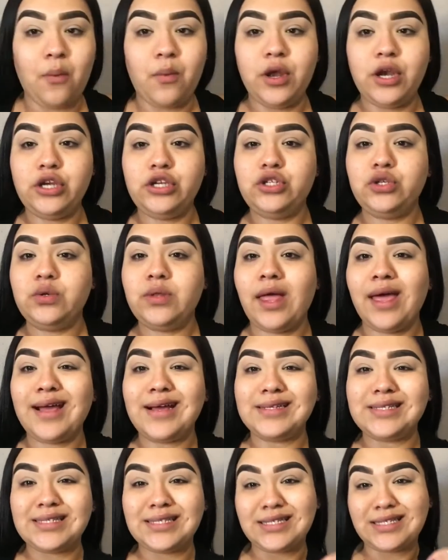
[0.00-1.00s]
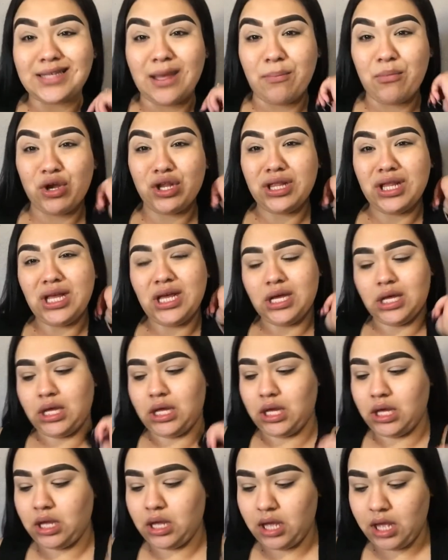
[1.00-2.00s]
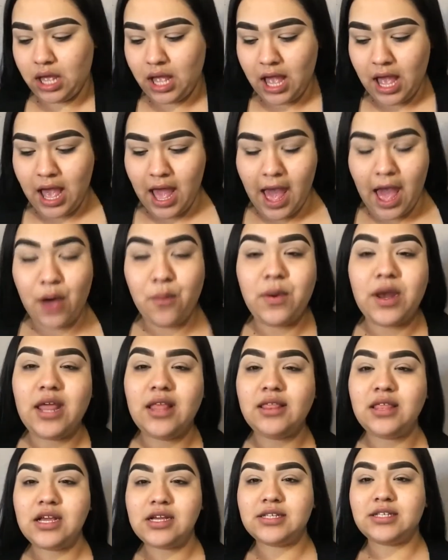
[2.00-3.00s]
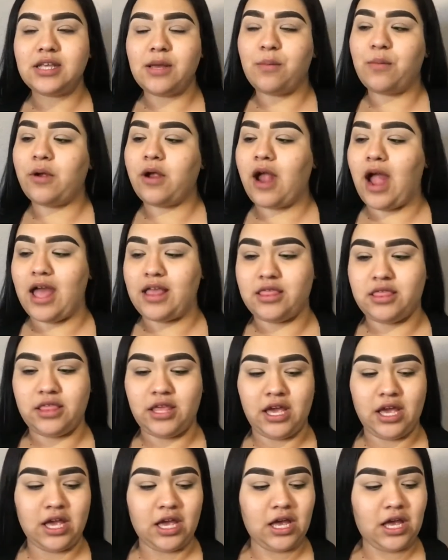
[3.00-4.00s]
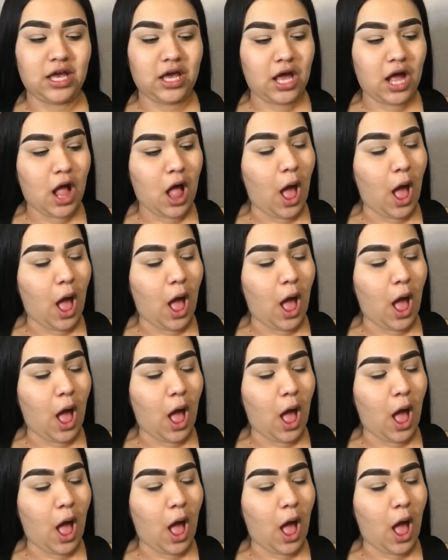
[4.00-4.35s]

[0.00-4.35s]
I want to do like a summer look. And when I think summer, I think